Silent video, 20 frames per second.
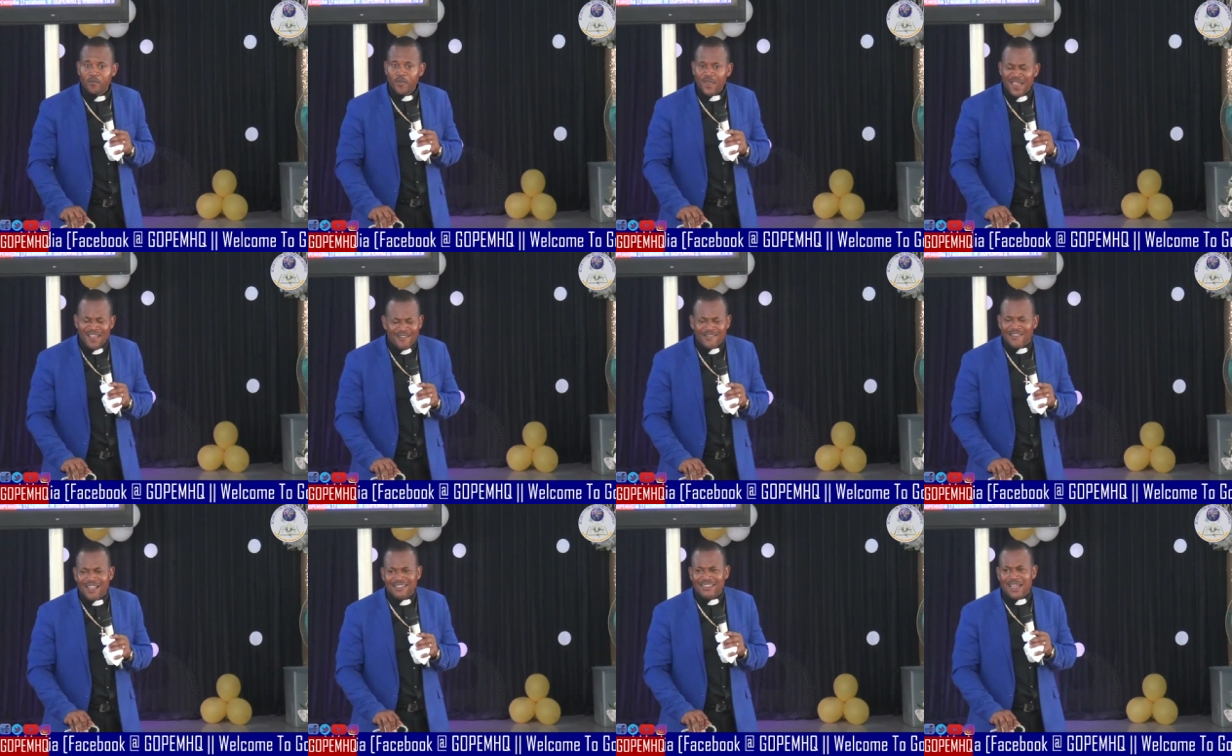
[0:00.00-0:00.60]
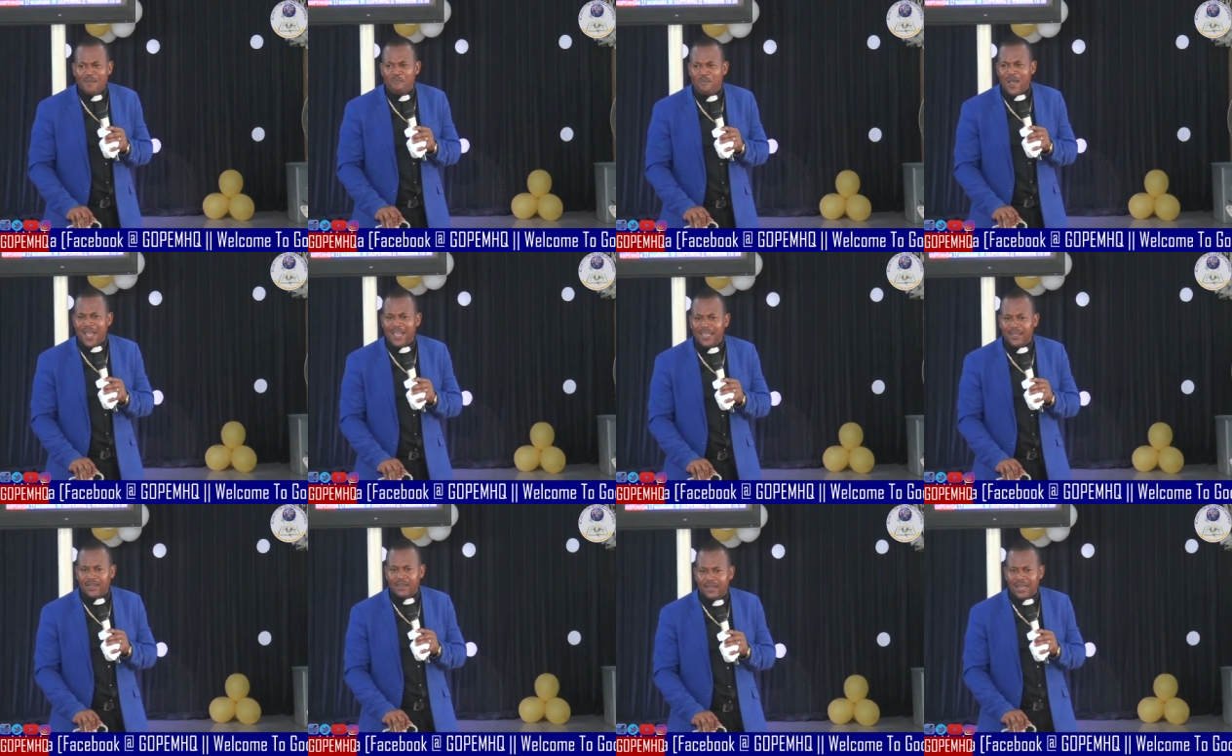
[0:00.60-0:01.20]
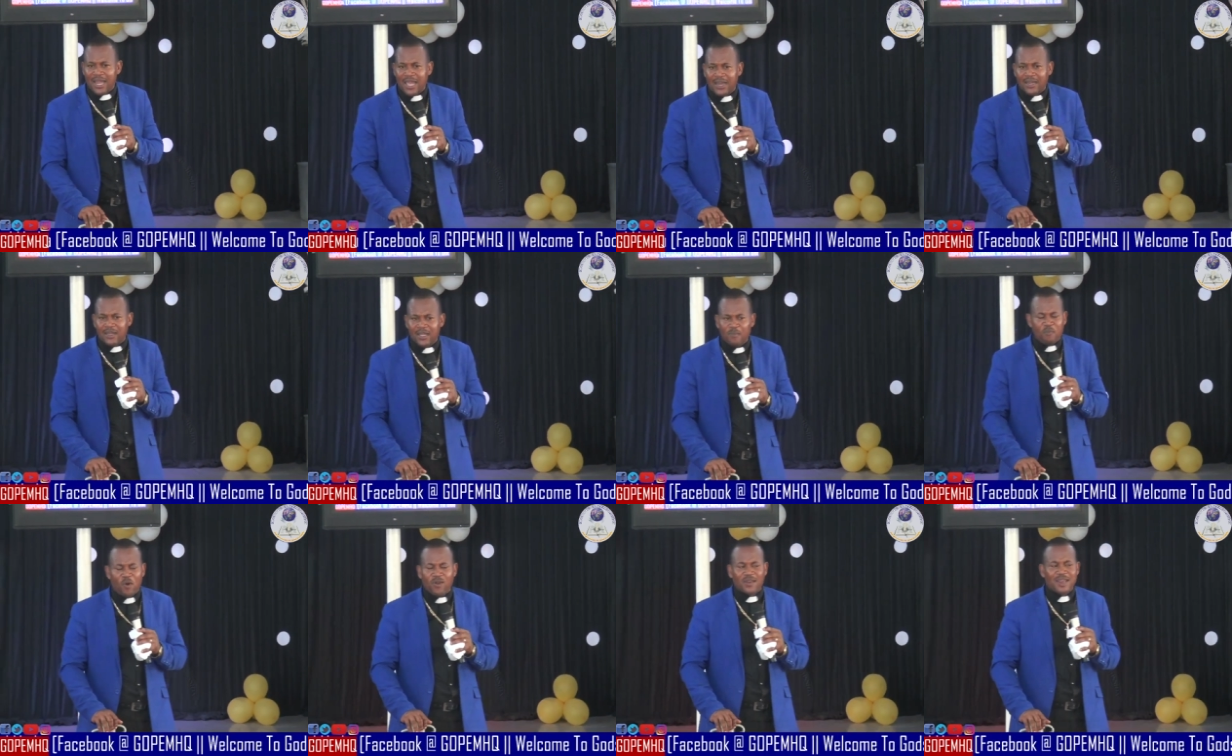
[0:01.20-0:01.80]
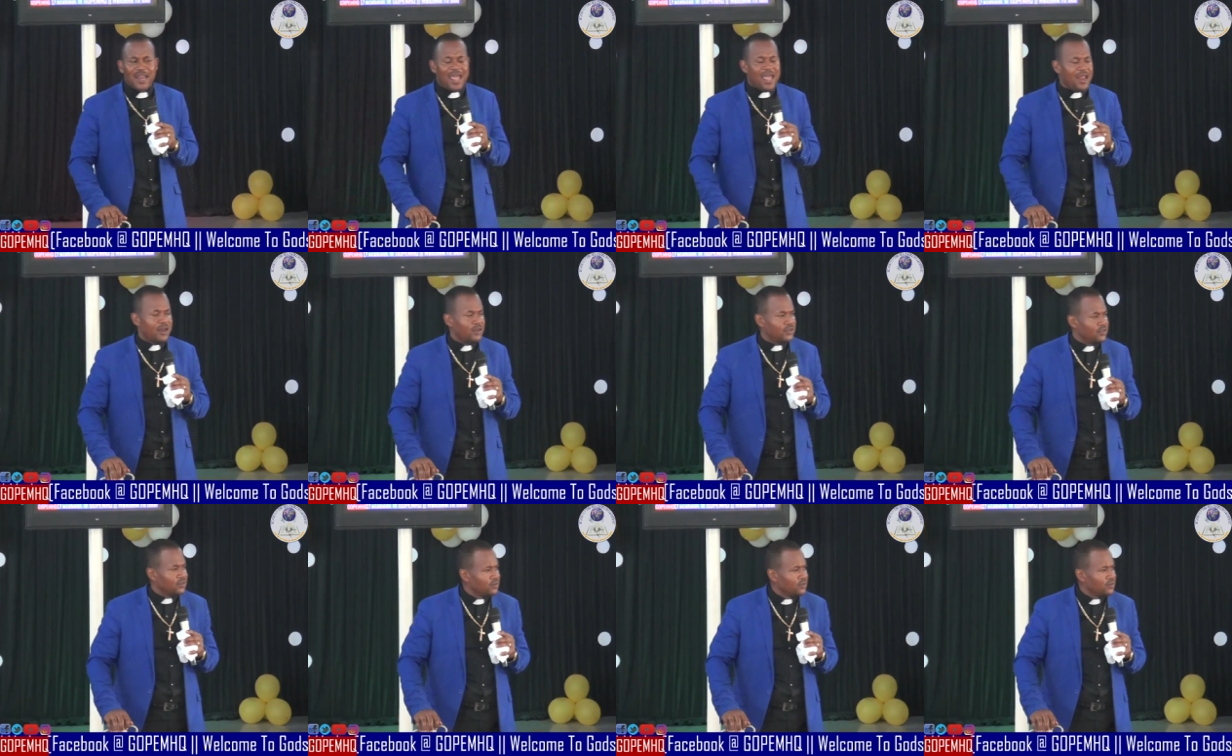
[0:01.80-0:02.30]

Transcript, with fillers: He started buying land. He bought land.